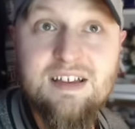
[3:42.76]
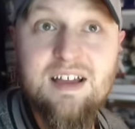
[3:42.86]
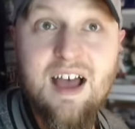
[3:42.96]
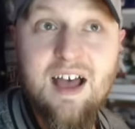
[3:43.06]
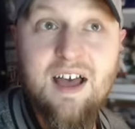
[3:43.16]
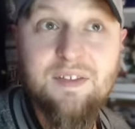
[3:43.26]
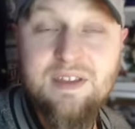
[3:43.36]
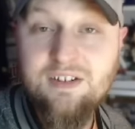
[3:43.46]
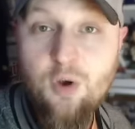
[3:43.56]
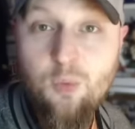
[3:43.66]
uh, I
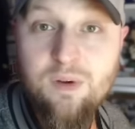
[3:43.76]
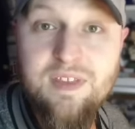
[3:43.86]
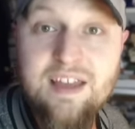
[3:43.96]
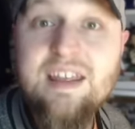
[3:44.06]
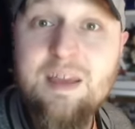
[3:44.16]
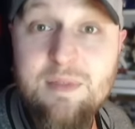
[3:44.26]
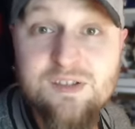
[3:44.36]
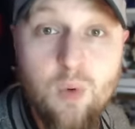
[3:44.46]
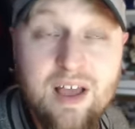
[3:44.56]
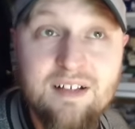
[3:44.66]
think noteworthy on him as
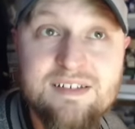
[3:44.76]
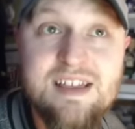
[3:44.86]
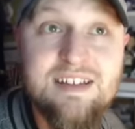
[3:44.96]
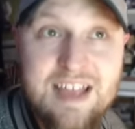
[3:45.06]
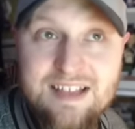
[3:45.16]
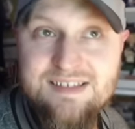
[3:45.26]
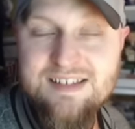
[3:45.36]
well is that yes,